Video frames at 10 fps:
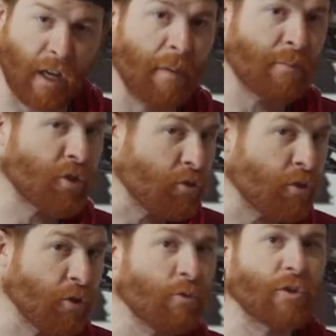come to
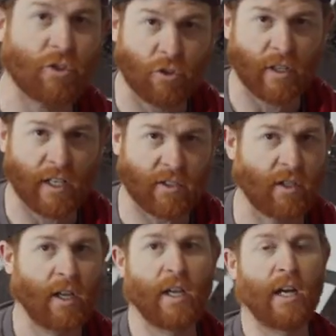you to do this.
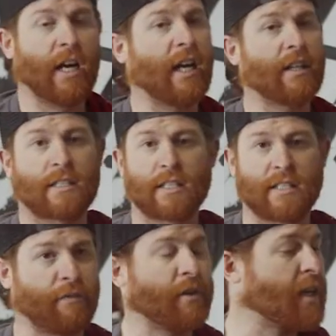Uh, this is
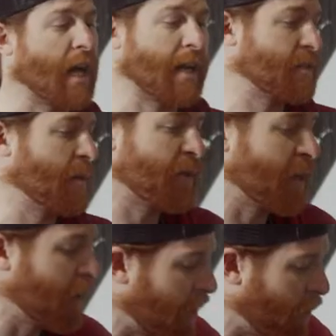definitely not
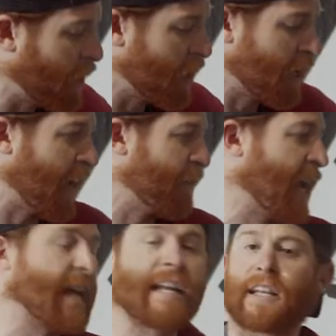something that we have
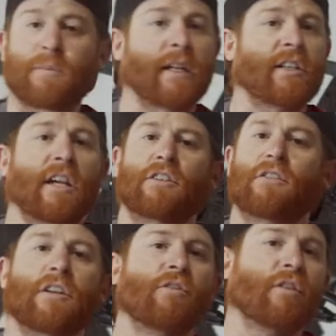any
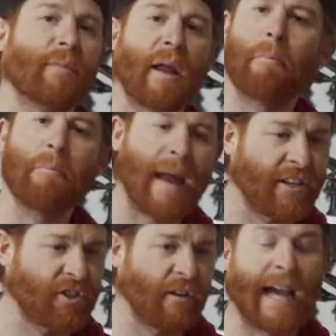expectations that you're going to be a
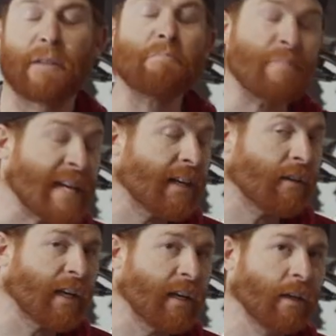master at
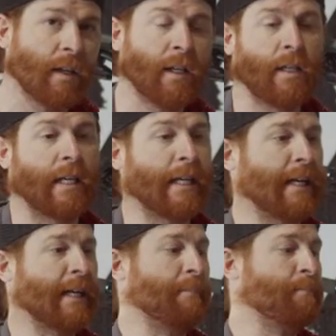immediately.
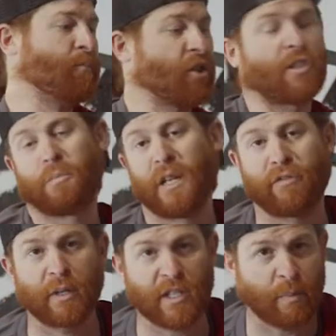Um, just to speak
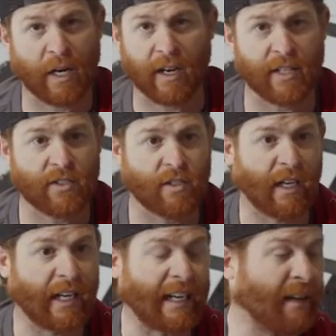from experience,
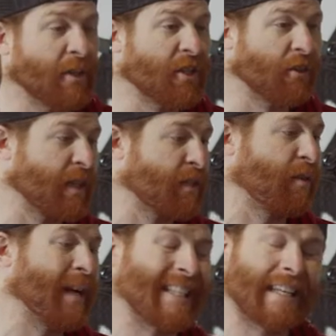uh, I've been doing this
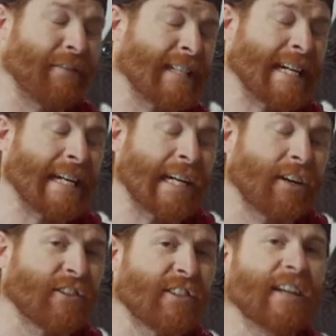for about 17
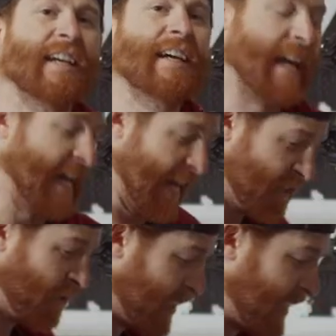years, and
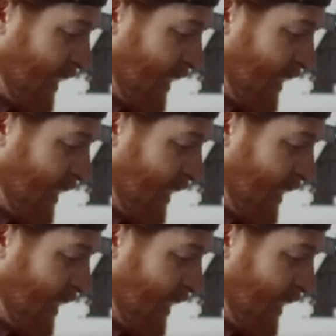as you can